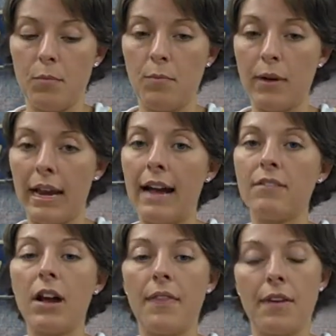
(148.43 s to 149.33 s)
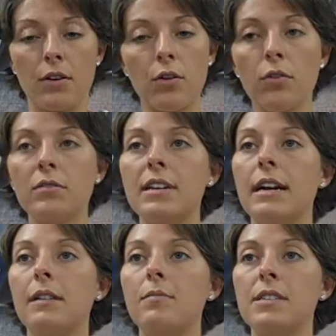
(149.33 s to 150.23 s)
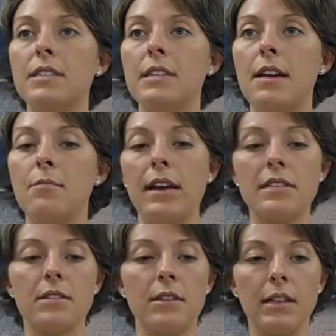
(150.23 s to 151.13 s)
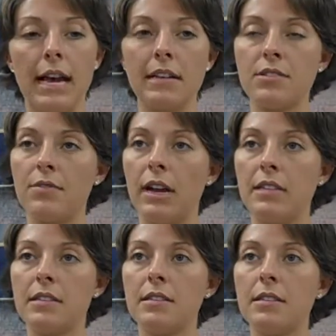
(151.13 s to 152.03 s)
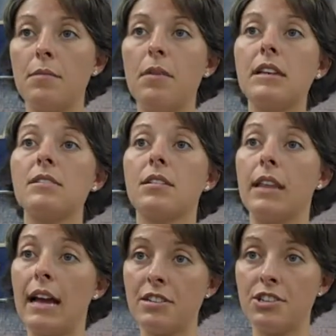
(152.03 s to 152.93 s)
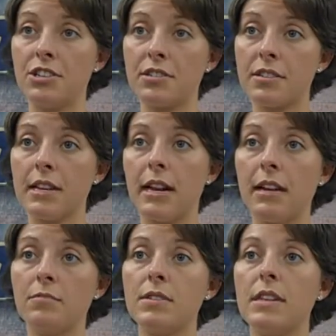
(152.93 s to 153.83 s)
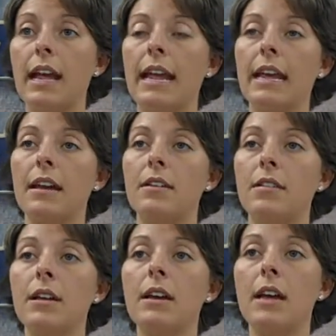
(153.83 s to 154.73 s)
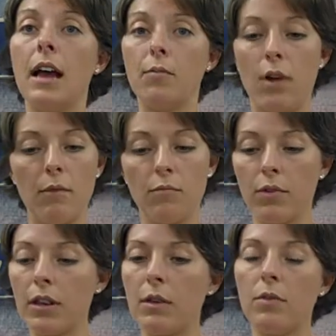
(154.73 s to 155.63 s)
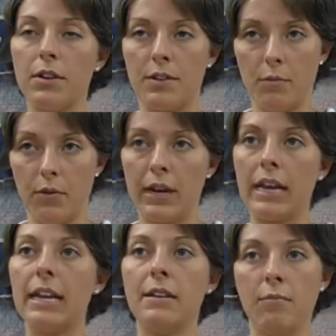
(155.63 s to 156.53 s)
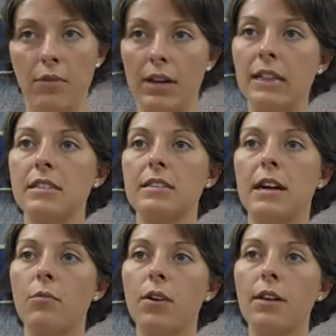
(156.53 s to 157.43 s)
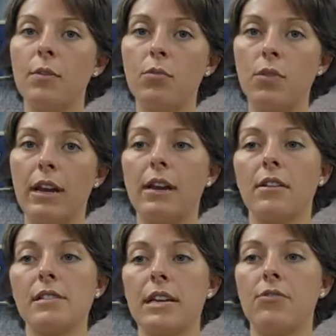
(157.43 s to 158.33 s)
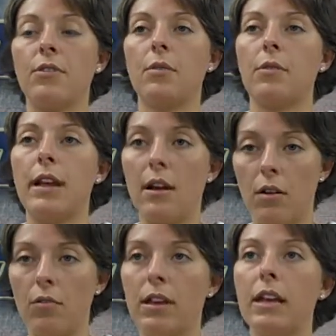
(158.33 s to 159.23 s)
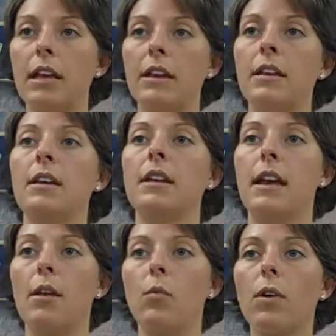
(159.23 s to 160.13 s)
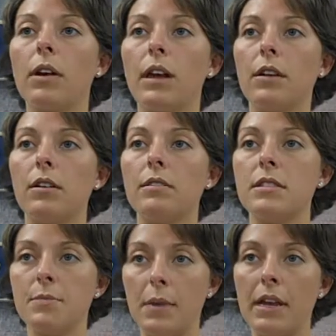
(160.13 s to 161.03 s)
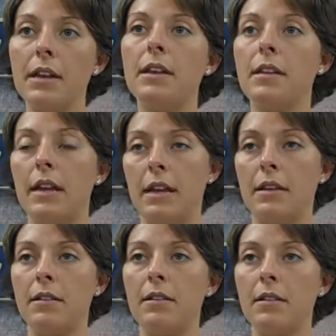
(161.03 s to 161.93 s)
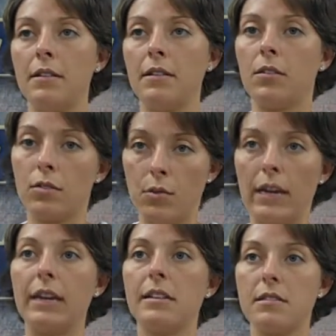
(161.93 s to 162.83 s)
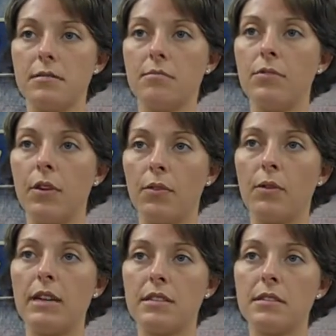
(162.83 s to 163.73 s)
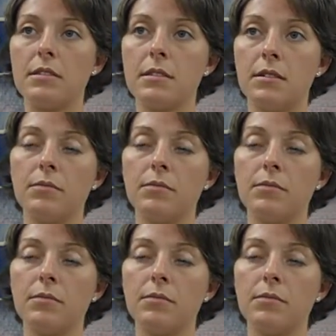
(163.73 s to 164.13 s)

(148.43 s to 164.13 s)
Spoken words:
But I've got their goal times set based on the last races and based on last year's times, and I'm really wanting to bring in this time. We're at the point in our schedule that we're now honing in and working on speed and quickness throughout the races.